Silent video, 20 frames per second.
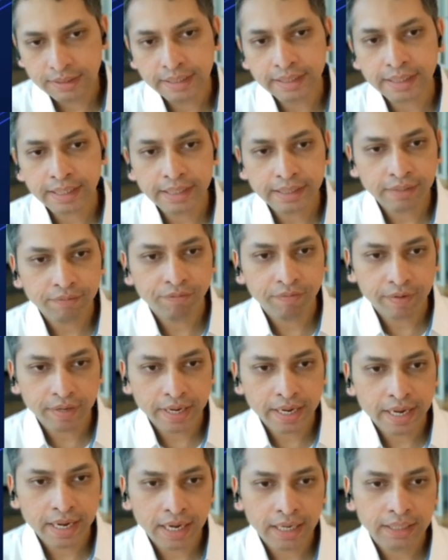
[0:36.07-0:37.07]
generative
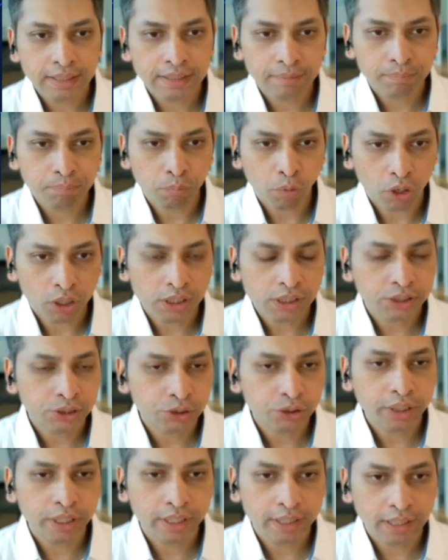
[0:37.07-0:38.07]
AI models
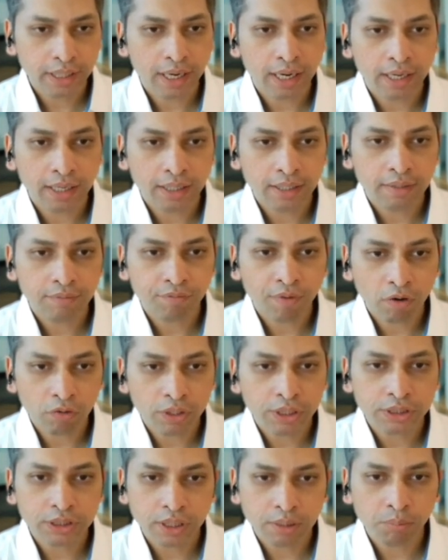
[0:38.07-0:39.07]
today are
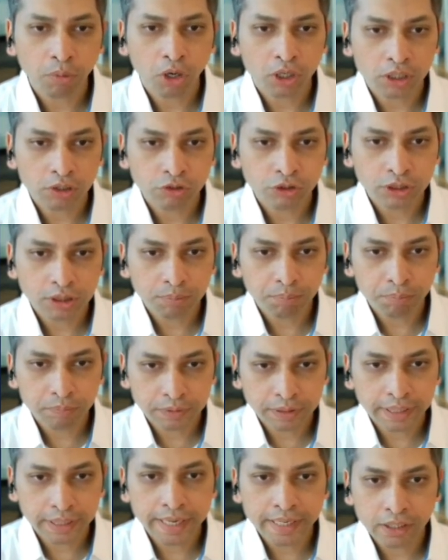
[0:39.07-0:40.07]
foundational models which are
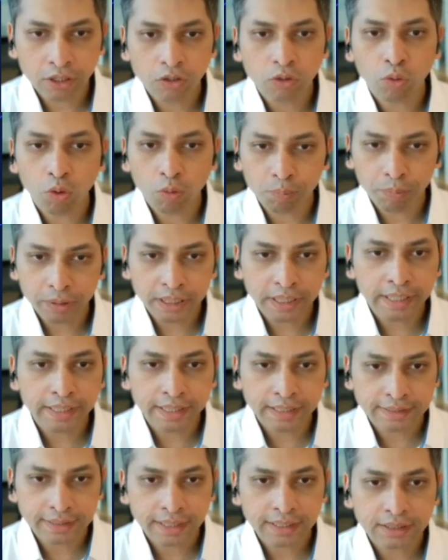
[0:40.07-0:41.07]
trained on open
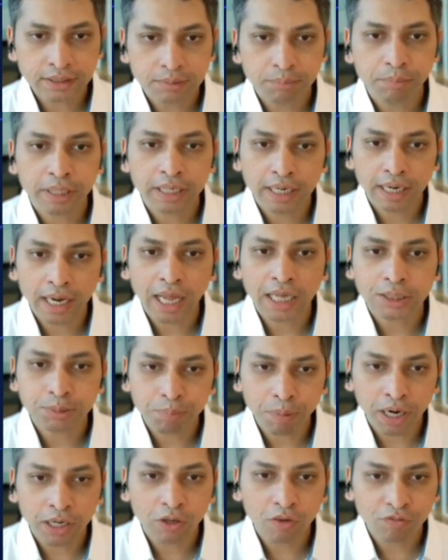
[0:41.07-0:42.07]
data sets, but a
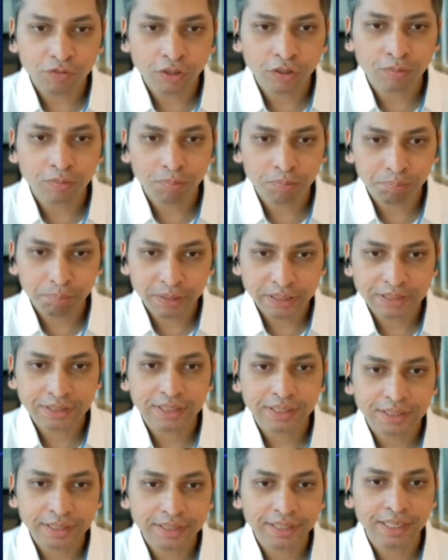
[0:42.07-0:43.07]
large part of your
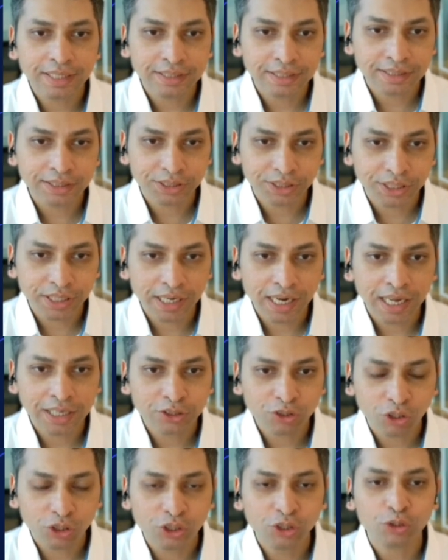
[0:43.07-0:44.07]
business intelligence
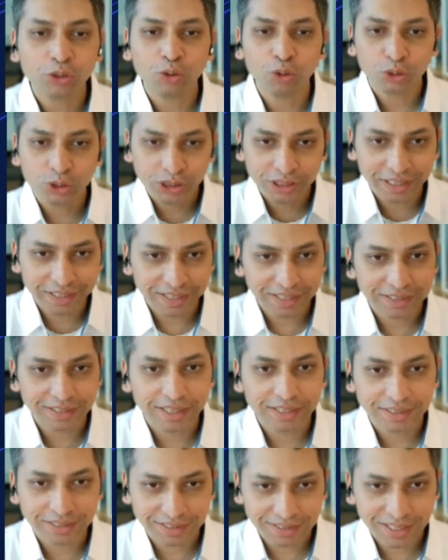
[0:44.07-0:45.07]
relies on your closed data
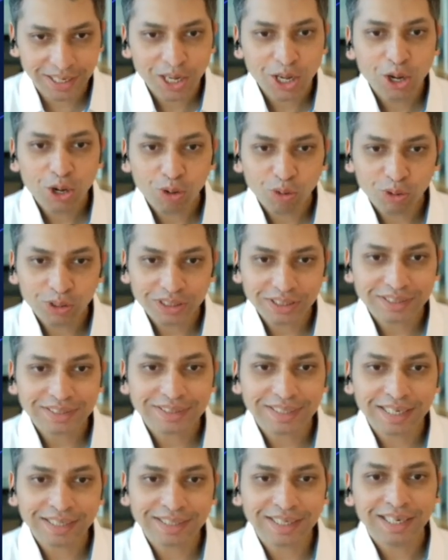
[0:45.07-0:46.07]
sets, which
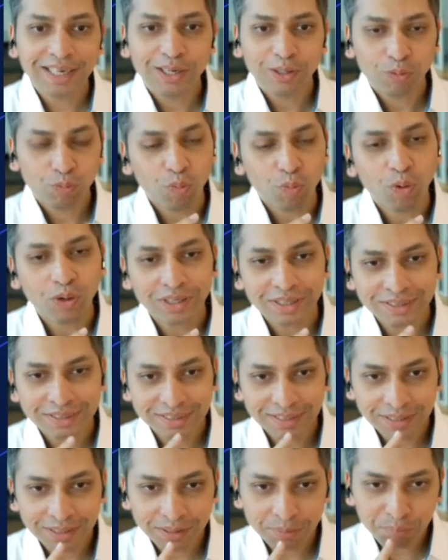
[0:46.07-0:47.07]
is that what
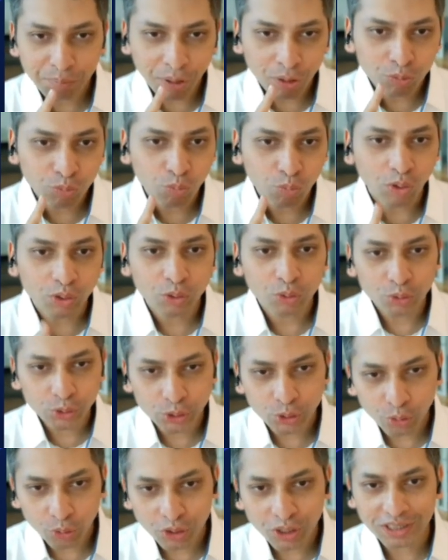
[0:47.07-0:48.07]
is it about? What do
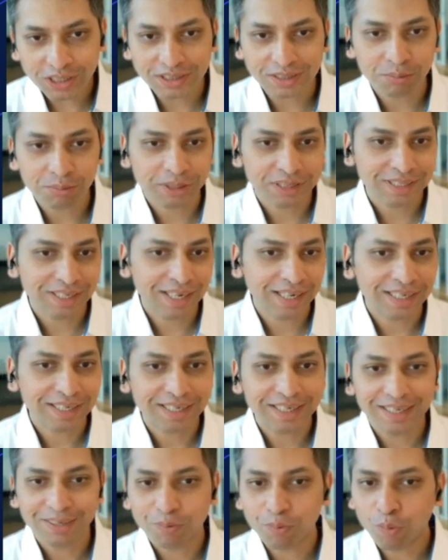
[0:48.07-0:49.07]
your customers like?
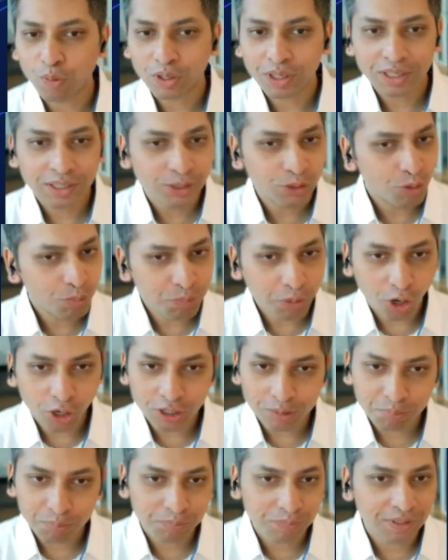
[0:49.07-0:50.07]
What are your
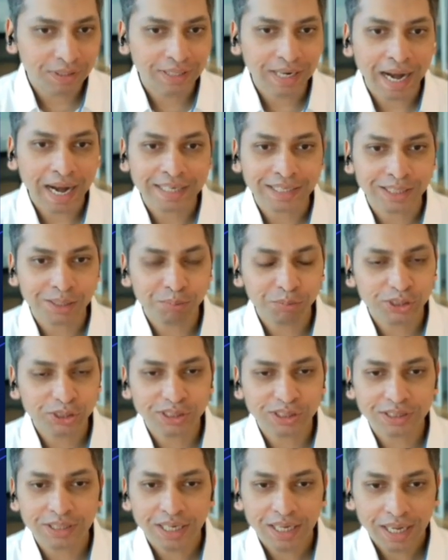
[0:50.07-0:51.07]
product
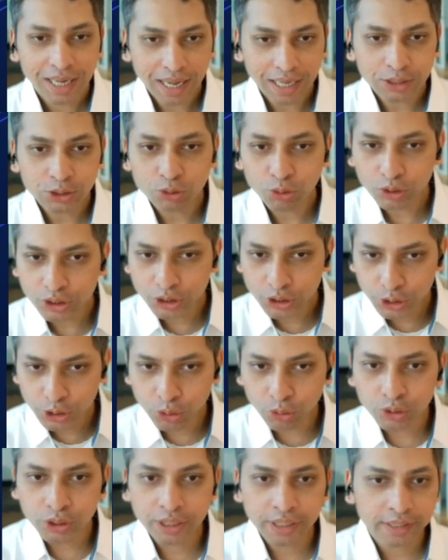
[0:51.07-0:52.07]
attributes? And so it's
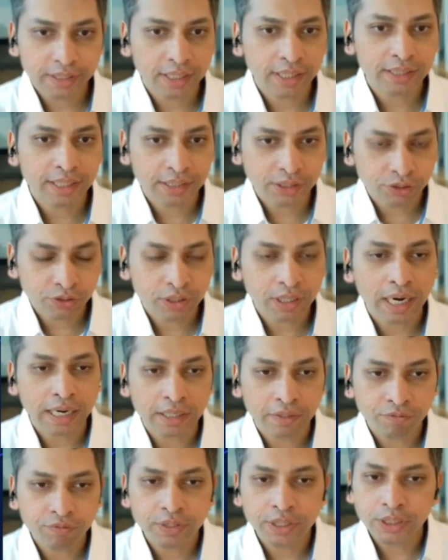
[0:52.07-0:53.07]
your data that you
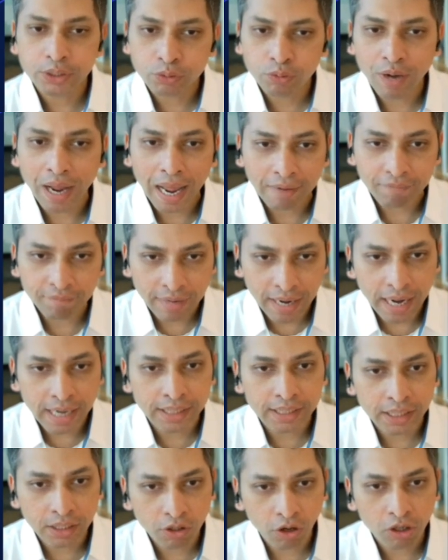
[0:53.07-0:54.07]
kind of need to have a
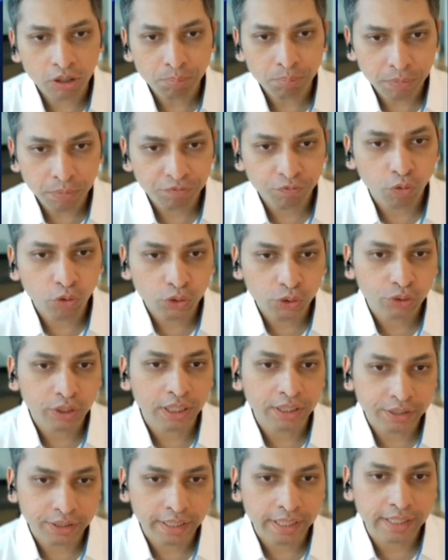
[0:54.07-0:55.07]
handle on before you
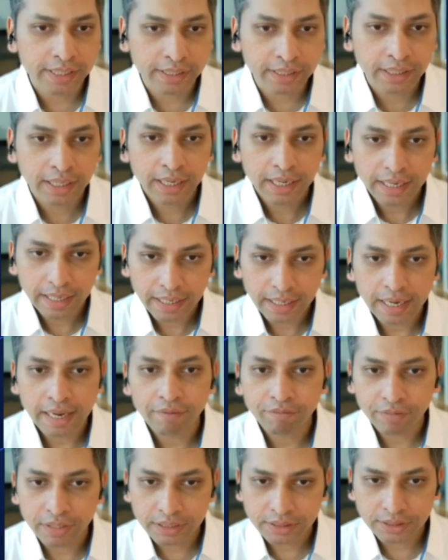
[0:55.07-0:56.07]
can really
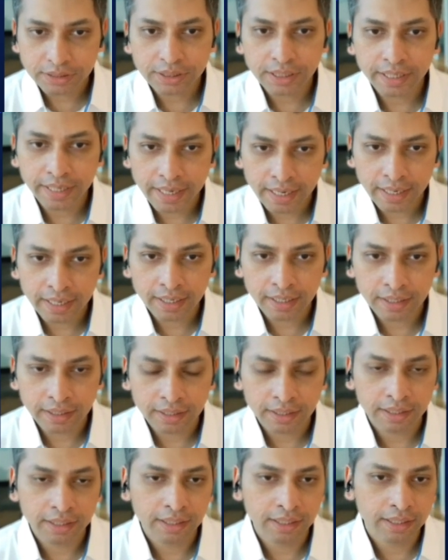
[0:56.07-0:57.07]
leverage the
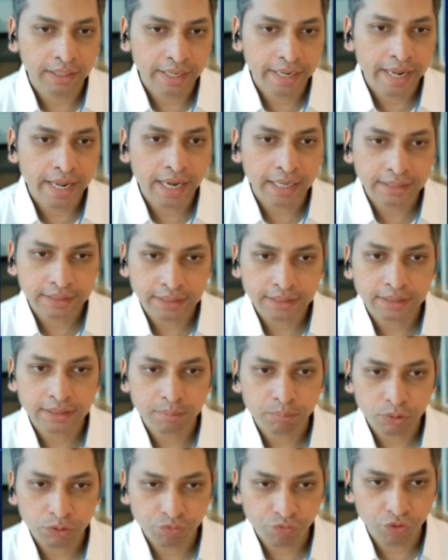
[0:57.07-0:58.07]
AI
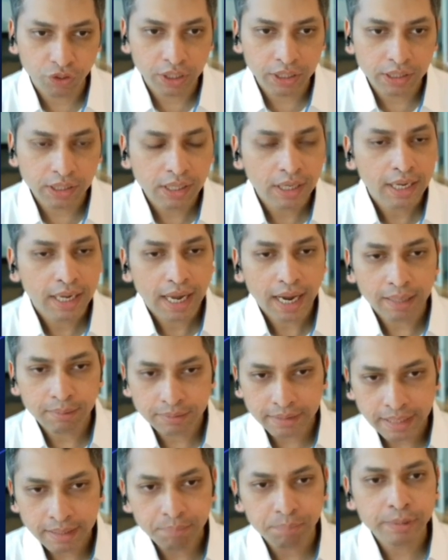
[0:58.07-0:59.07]
systems fully,
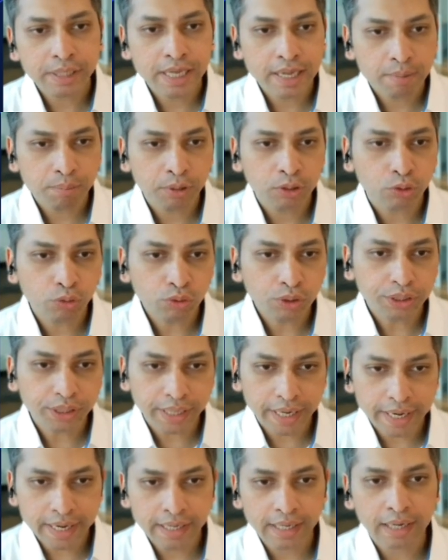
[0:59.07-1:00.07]
and then be able to
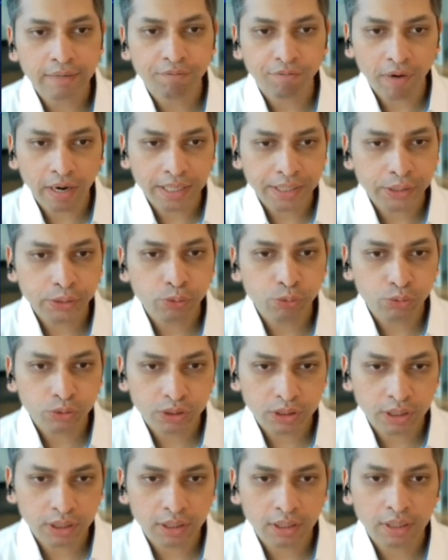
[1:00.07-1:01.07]
train and fine
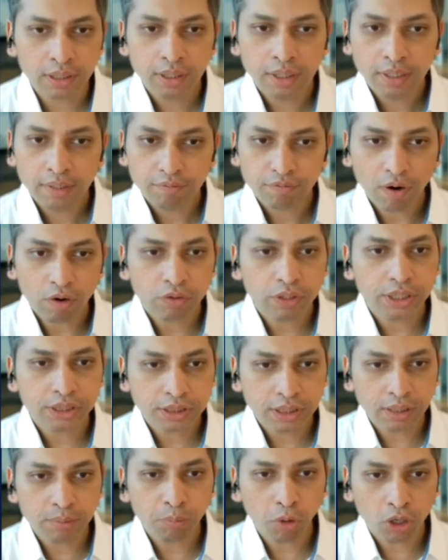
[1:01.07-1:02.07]
tune the
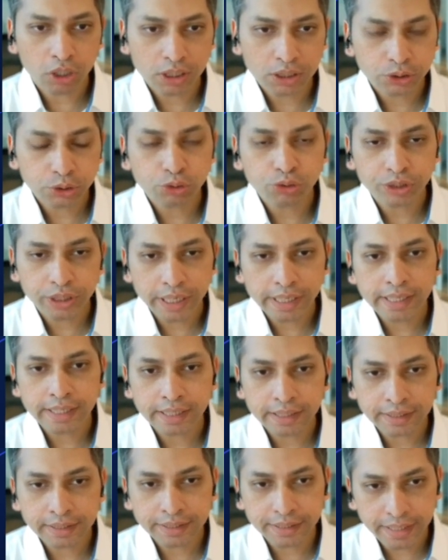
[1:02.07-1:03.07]
foundational models to
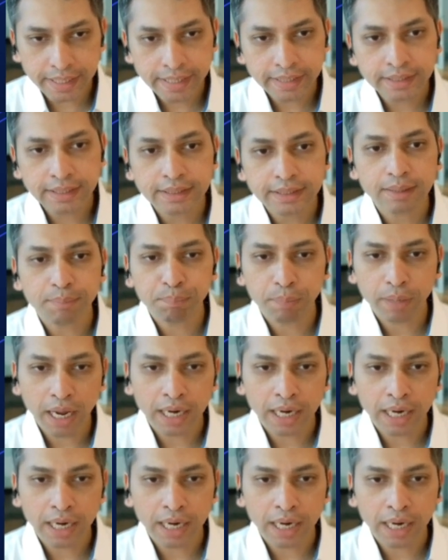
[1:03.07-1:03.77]
really create these